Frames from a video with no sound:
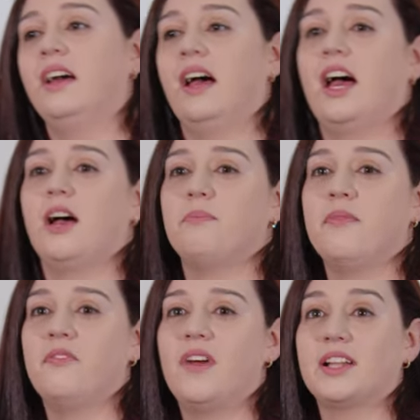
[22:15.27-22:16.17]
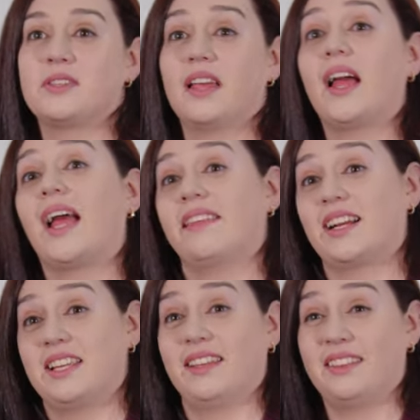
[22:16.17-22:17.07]
Um, that's I,
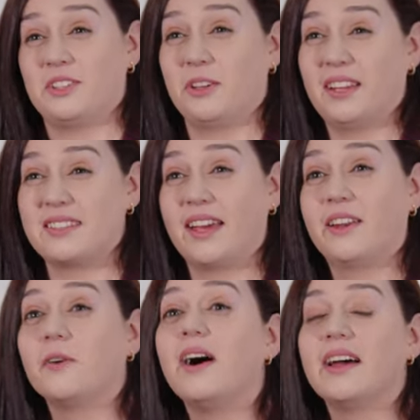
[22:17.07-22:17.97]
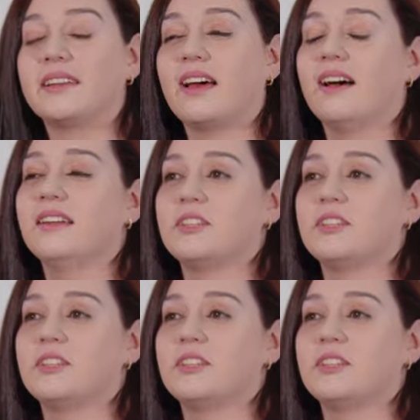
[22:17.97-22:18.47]
actually think the two things kind of go hand in hand.